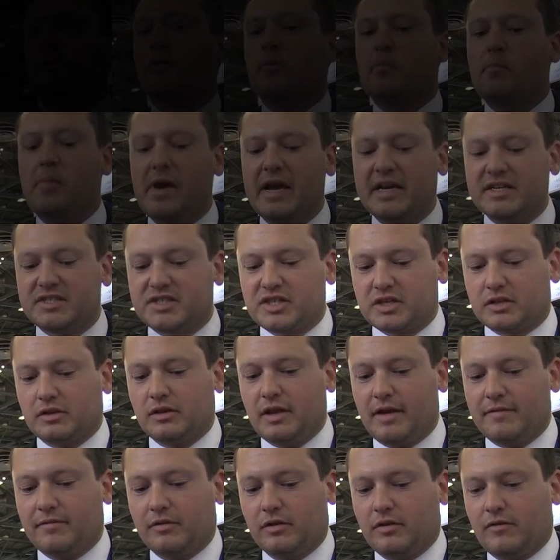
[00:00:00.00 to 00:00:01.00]
For a basic
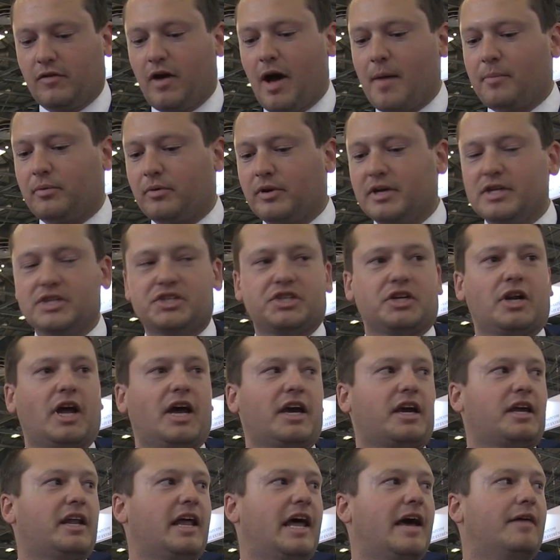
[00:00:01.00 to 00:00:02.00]
level of operation,
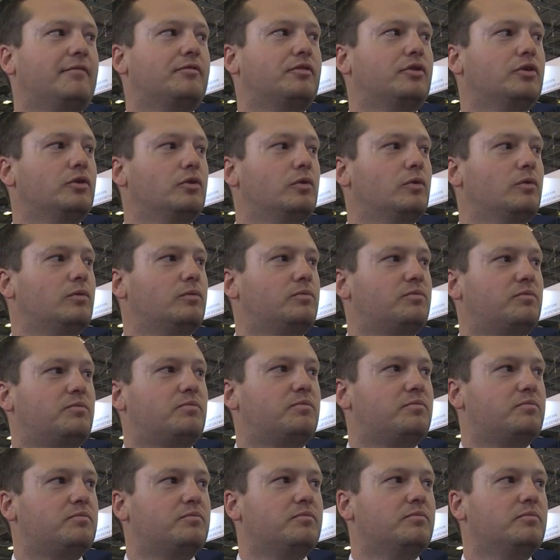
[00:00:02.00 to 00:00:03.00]
I could have you
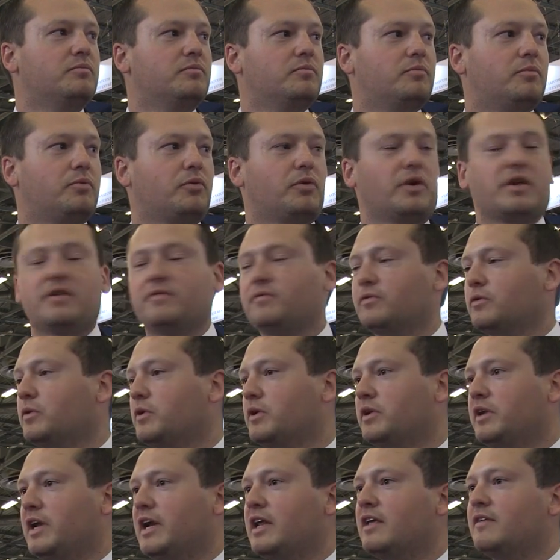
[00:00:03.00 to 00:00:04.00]
pretty
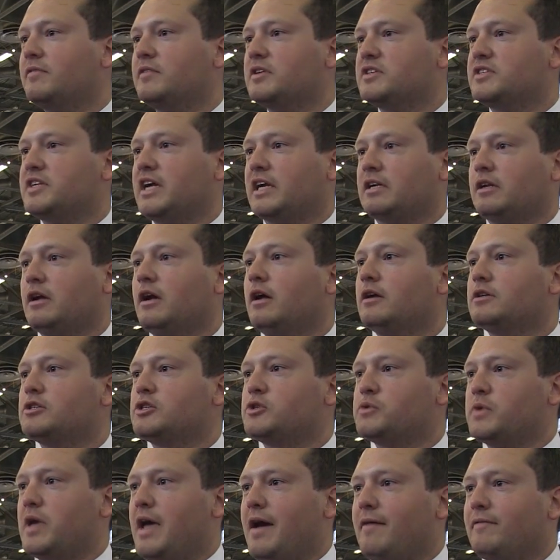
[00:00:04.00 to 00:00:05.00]
fluent in any of these
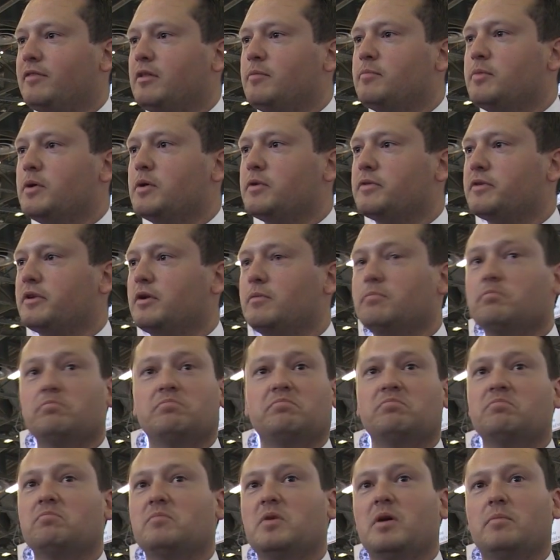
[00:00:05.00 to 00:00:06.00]
technologies we have in the booth in
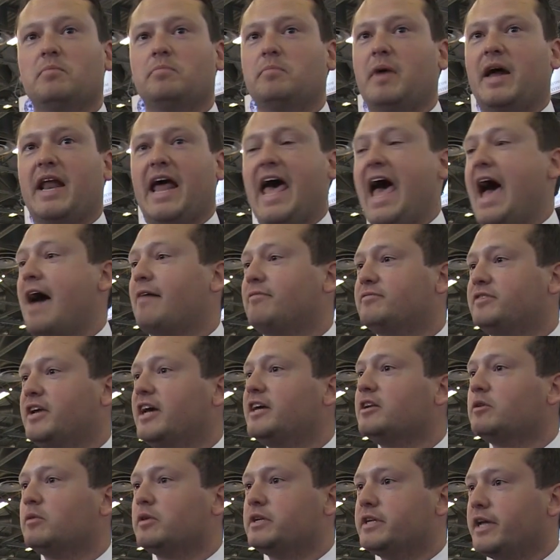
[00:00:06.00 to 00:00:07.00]
about a half
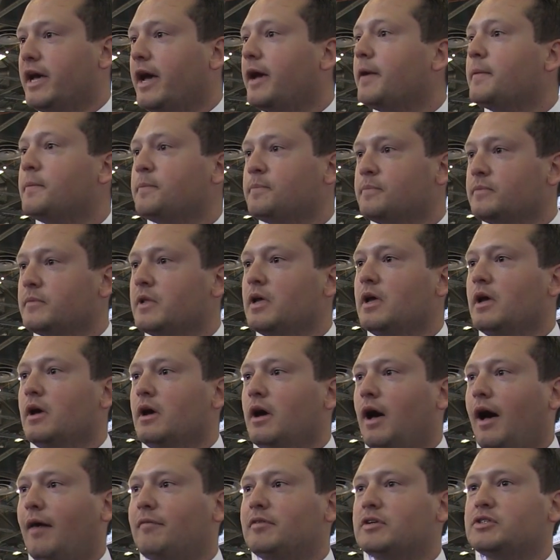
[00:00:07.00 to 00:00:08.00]
day to a day. Okay.
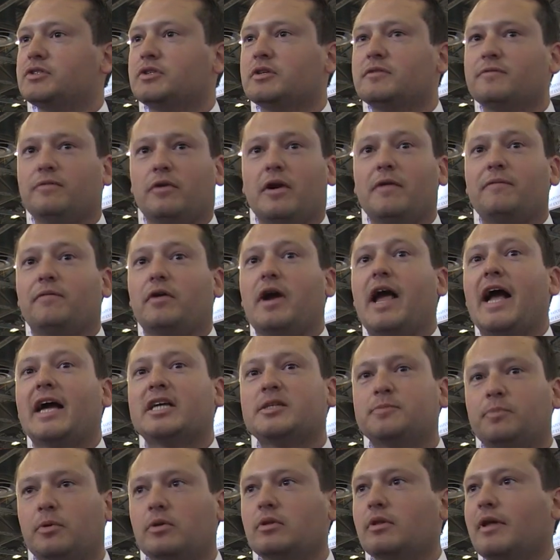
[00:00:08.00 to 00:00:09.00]
Obviously, for
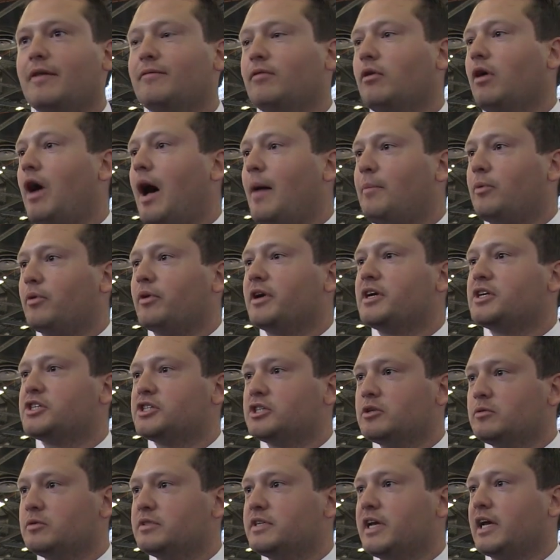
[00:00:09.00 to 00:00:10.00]
expert level
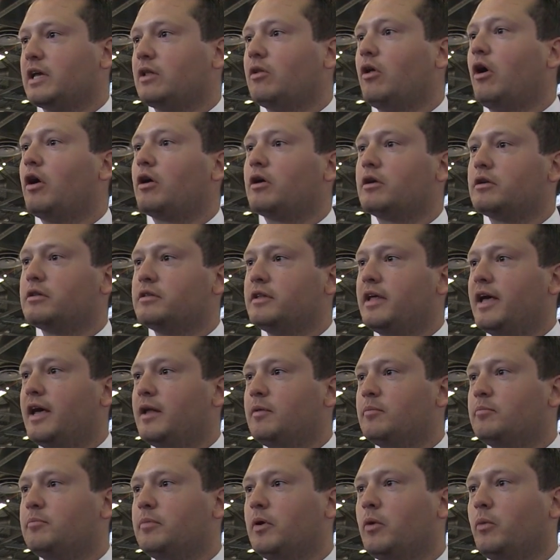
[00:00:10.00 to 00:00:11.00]
operation, it would take longer than
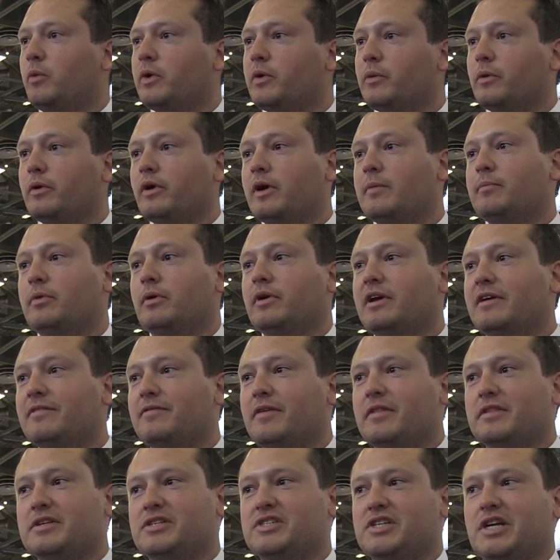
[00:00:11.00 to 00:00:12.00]
that, but we really believe
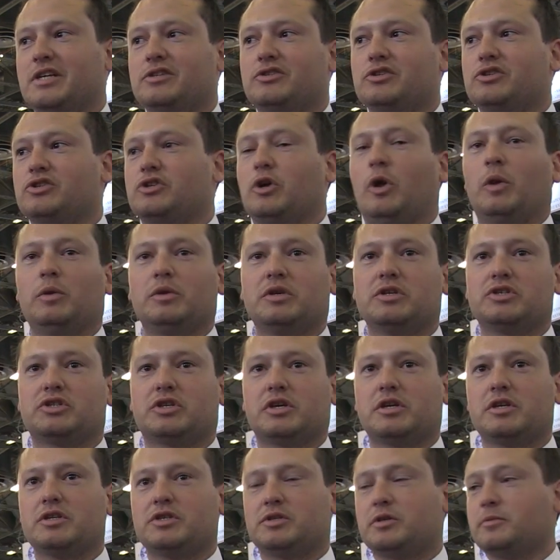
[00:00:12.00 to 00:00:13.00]
that the sensor's only as
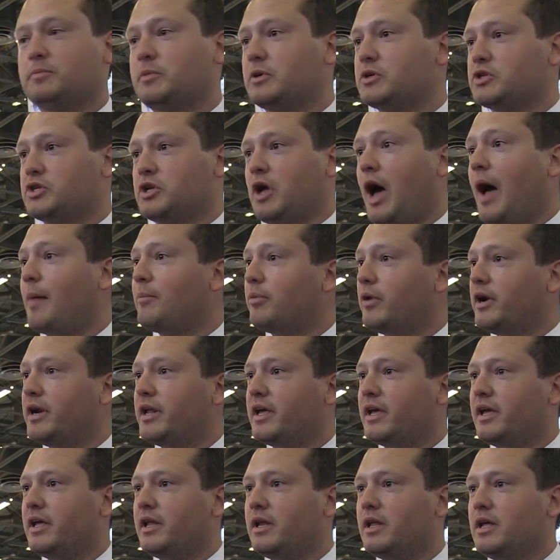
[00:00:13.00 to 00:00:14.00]
good as the person
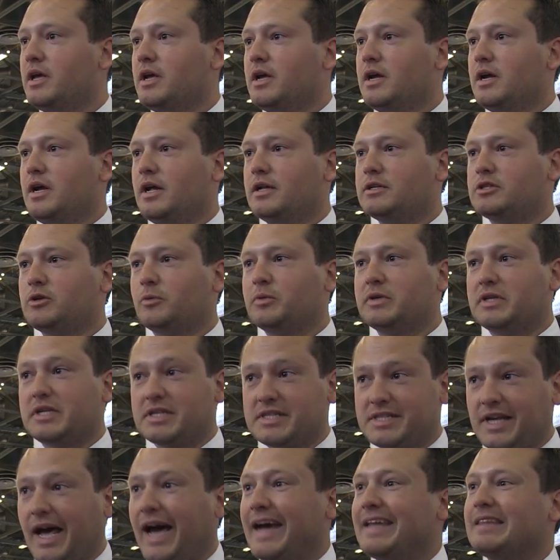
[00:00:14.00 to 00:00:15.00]
operating it, and so we
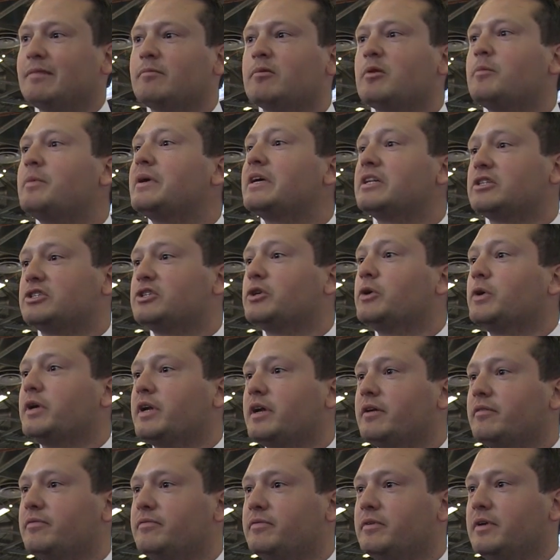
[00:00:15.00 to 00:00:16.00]
designed them to be
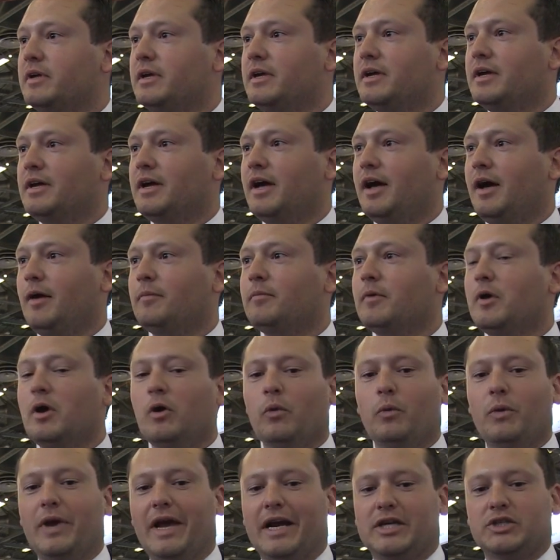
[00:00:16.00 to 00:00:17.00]
intuitive.
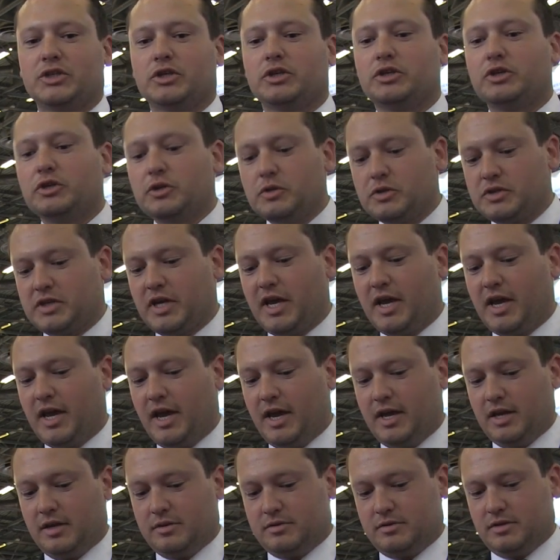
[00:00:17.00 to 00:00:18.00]
We actually use
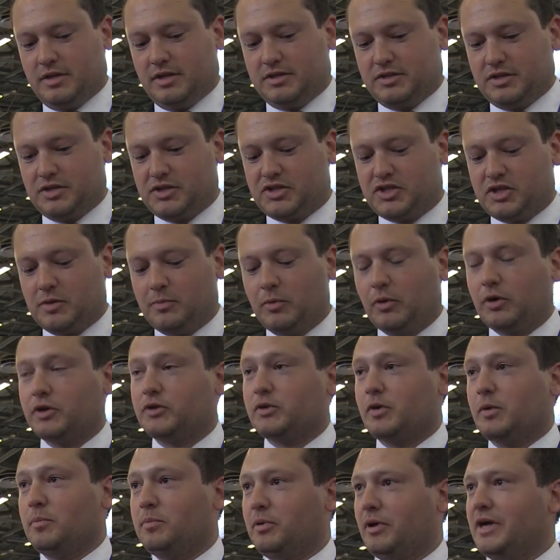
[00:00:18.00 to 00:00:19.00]
it's similar
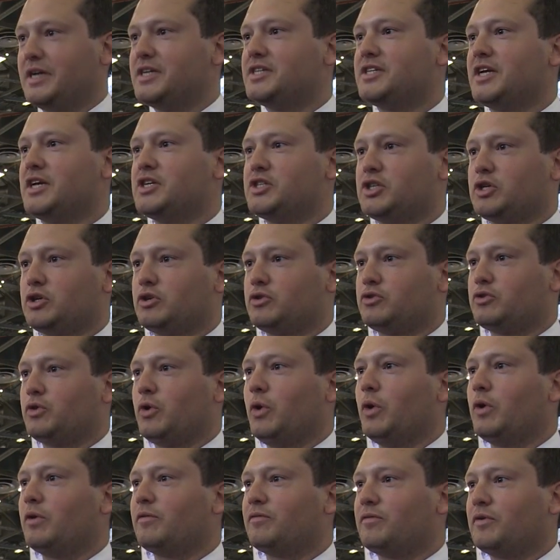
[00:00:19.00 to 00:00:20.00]
to a PlayStation
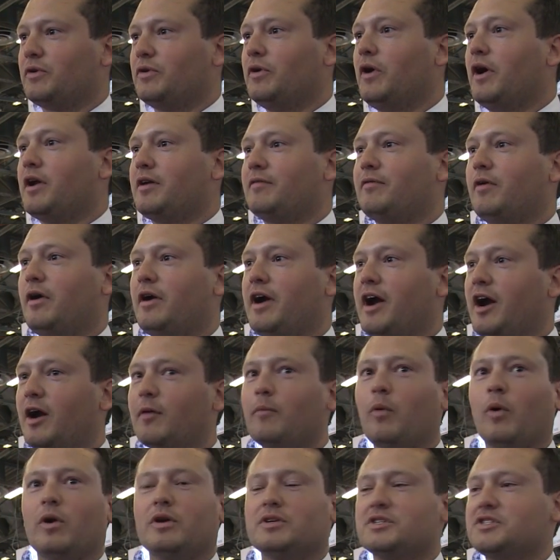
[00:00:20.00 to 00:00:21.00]
controller for a lot of our
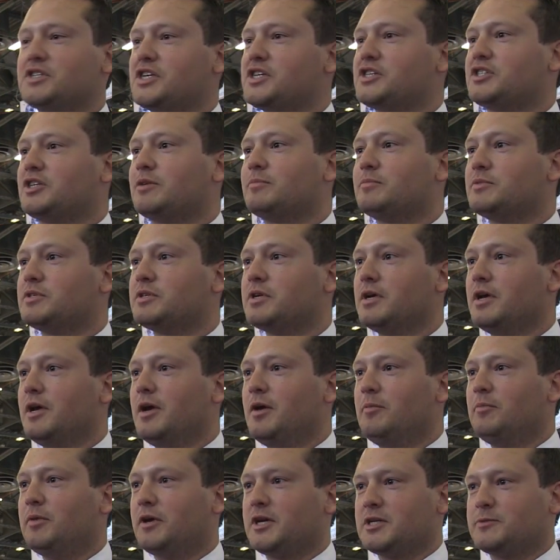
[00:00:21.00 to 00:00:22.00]
airborne systems,
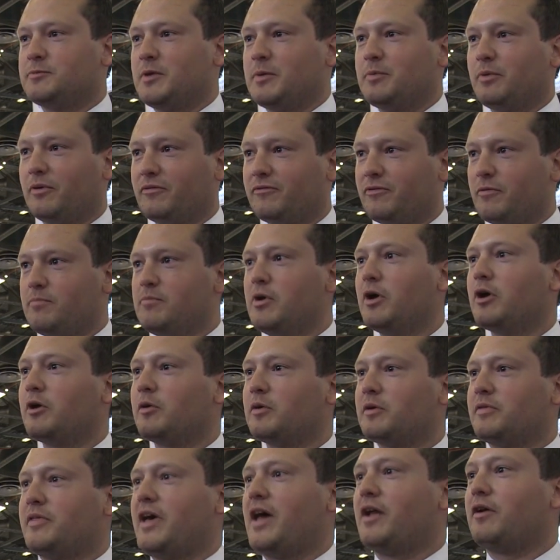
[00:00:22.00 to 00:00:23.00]
because people are
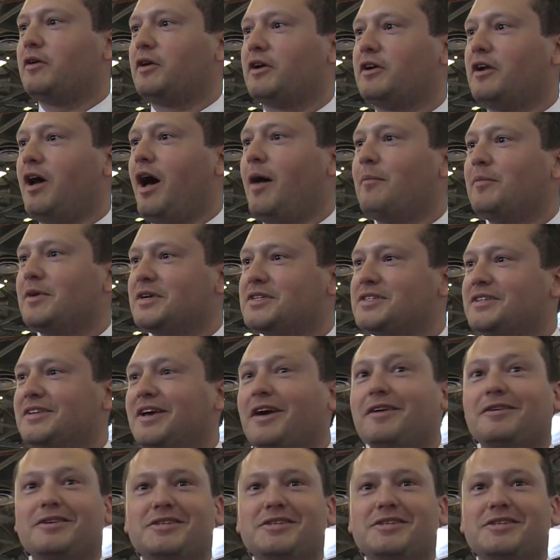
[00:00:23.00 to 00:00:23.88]
familiar with that ergonomics and they